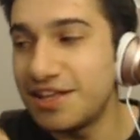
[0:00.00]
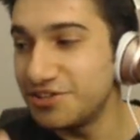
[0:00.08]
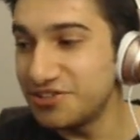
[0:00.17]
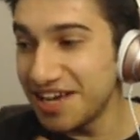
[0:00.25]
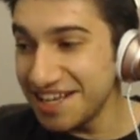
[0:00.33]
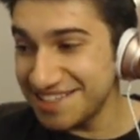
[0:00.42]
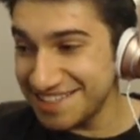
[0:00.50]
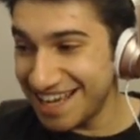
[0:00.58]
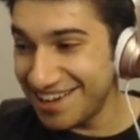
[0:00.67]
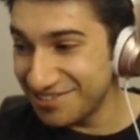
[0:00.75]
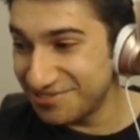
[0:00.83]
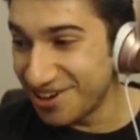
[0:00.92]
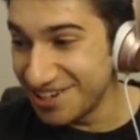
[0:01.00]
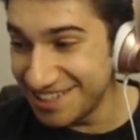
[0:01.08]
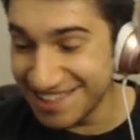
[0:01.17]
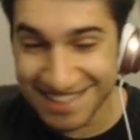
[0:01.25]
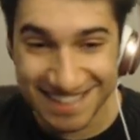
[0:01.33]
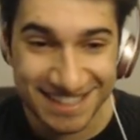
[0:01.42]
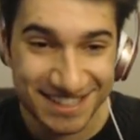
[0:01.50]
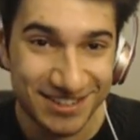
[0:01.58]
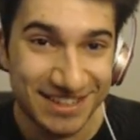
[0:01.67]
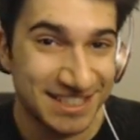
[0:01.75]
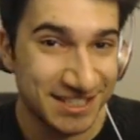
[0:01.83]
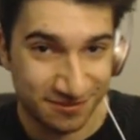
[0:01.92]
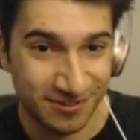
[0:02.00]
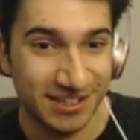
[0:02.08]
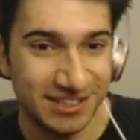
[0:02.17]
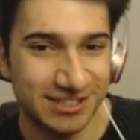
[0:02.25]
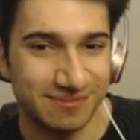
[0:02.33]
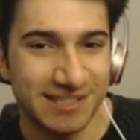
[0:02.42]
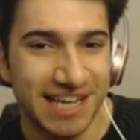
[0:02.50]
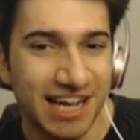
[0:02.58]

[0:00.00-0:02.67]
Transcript: You guys see how funny this is? No, this is funny to me.